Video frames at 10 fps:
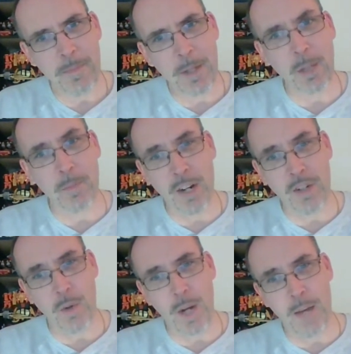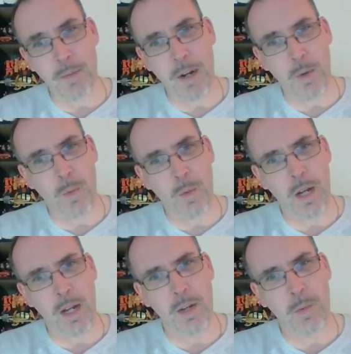Picked up Retro Highbrow
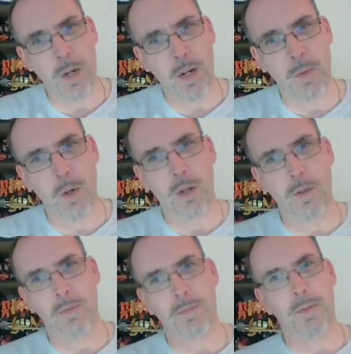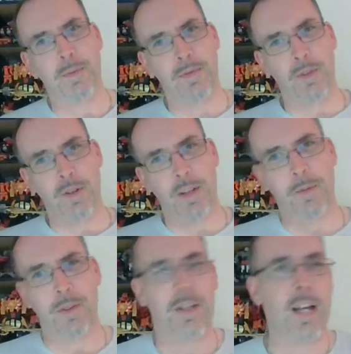and Weirdwolf. Prefer them
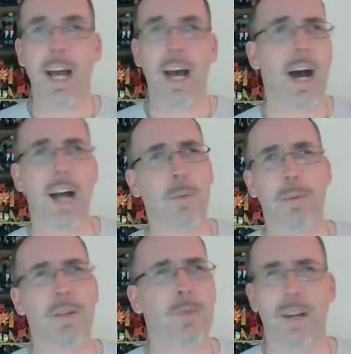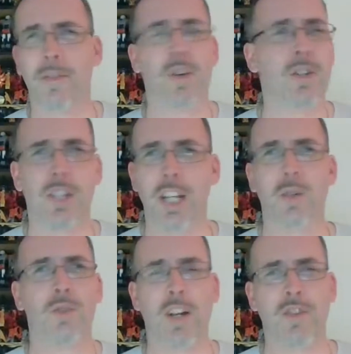to the. I don't believe we're ever going to see
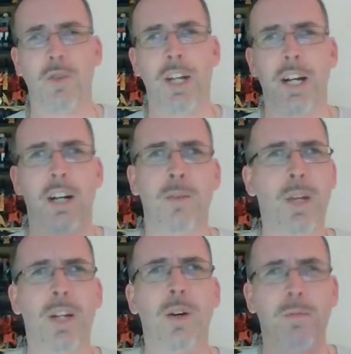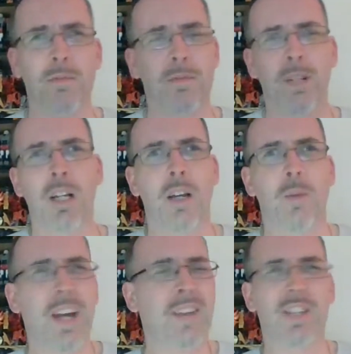those retros here. We don't.
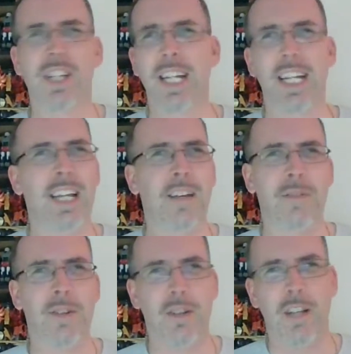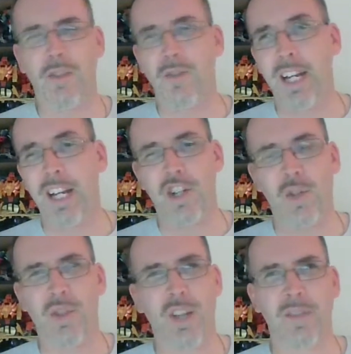We haven't seen any of the like
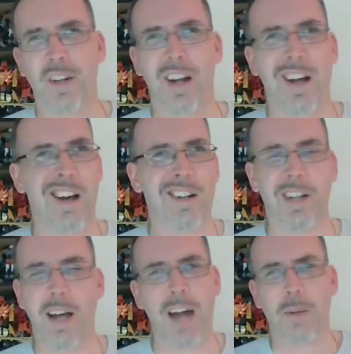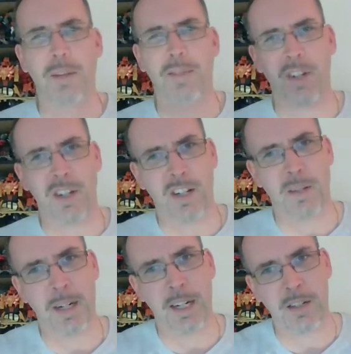reissue stuff in a long time. I don't believe they're going to
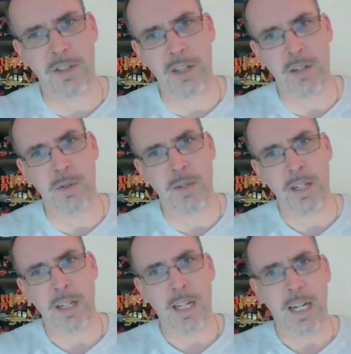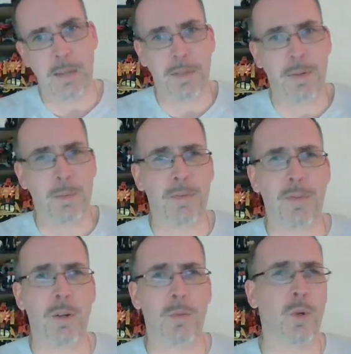come here. So. I mean, if you
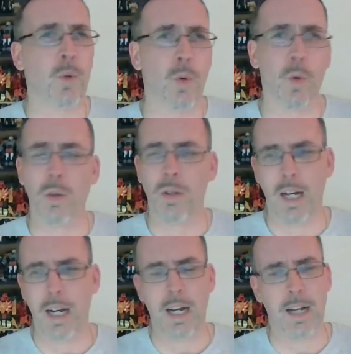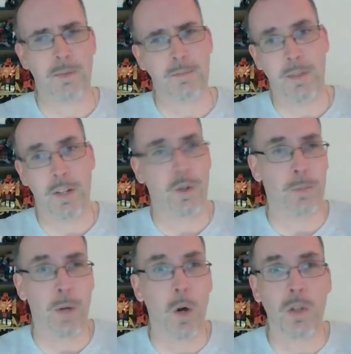prefer them, cool. I don't. They're
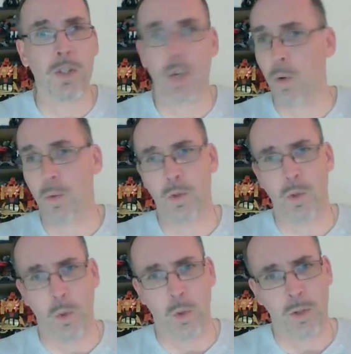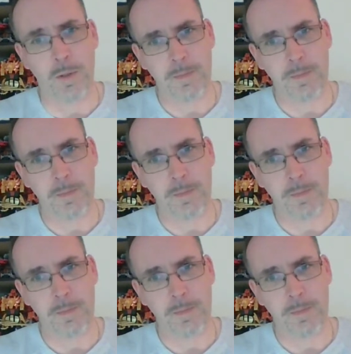good mold, so cool.